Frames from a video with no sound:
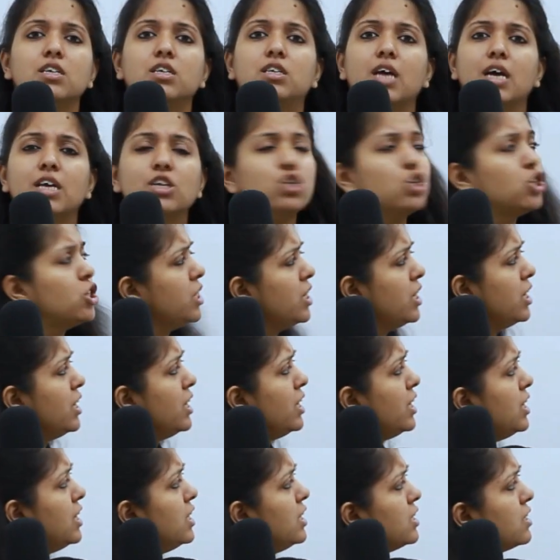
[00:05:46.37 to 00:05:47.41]
Does
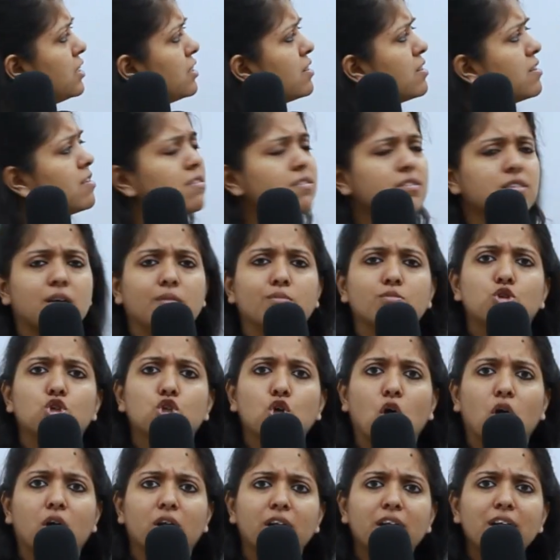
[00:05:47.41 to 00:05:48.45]
she eat some
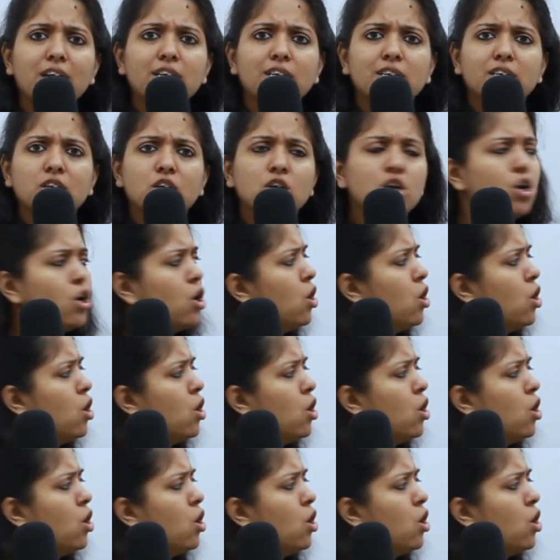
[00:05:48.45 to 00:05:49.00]
chocolate